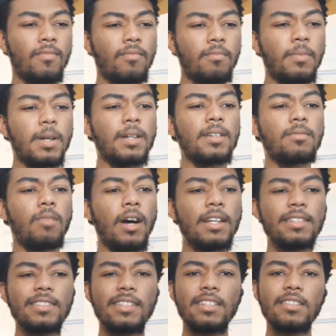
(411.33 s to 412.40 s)
Bro, the body
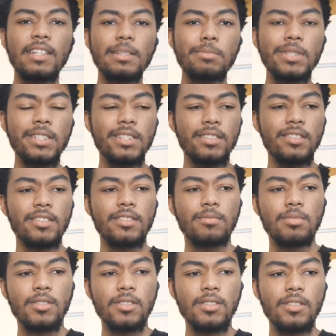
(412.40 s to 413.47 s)
sound like Beyonce,
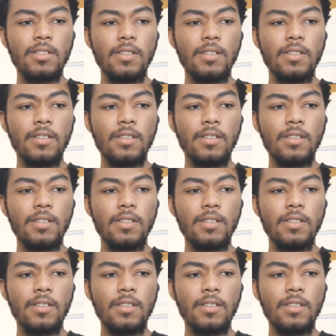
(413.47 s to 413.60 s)
bro